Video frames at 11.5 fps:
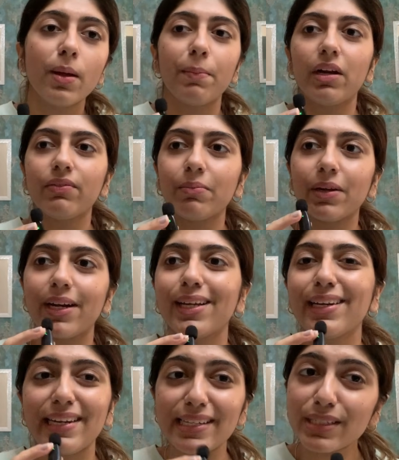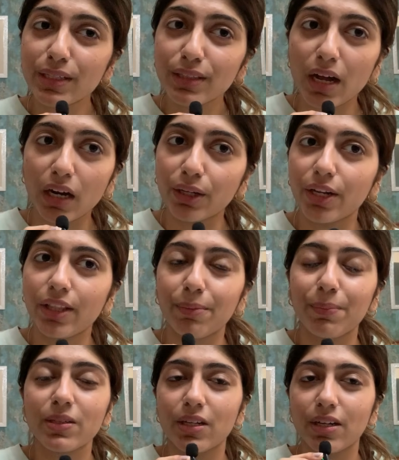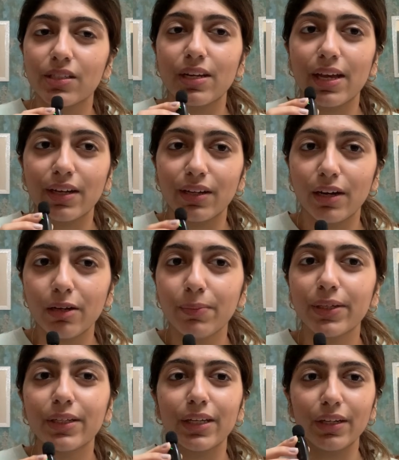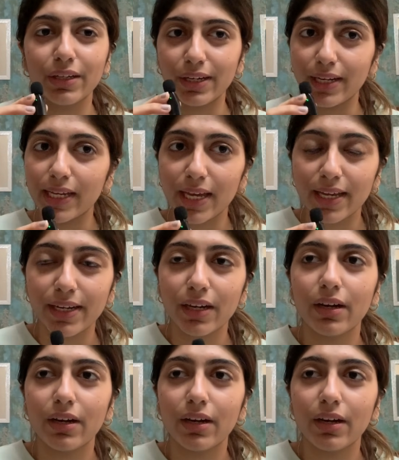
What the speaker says: But if I'm getting less than that correct, that means that it's like a little bit in a gray area.